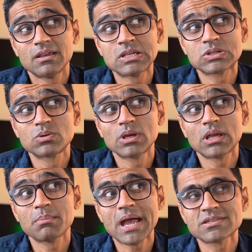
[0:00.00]
is
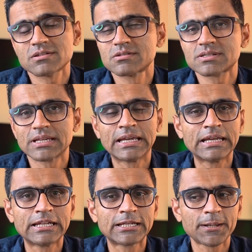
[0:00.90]
doing bachelor's
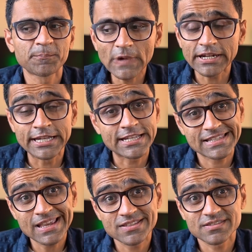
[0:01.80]
in data
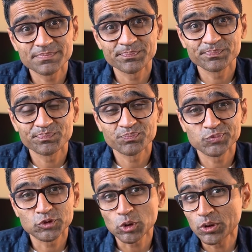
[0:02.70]
science.
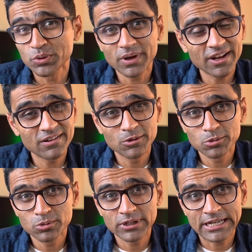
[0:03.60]
So you can
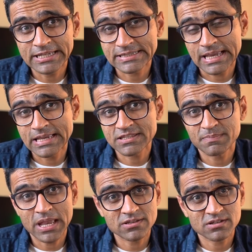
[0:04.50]
do data science,
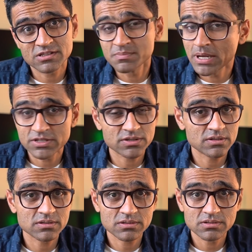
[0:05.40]
bachelor's,
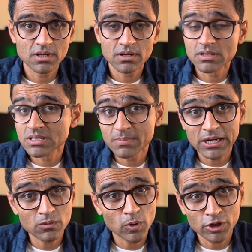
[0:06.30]
master's, doesn't
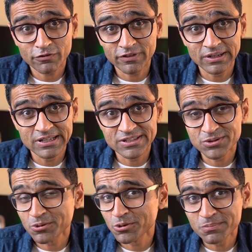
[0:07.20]
matter what your field is.
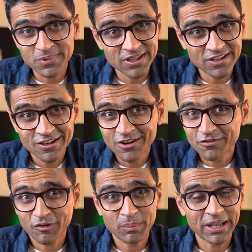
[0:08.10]
You could be
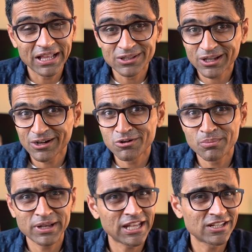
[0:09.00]
from a healthcare
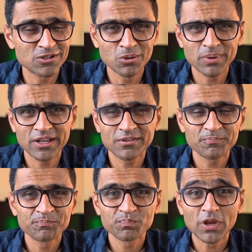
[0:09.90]
domain, any domain.
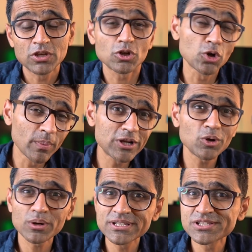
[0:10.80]
Your domain
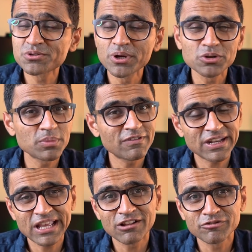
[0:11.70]
knowledge is going to be
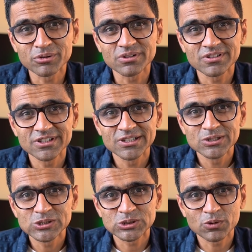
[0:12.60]
very helpful.
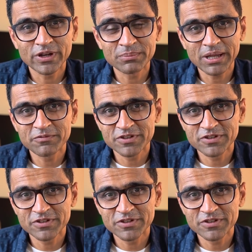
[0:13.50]
So when my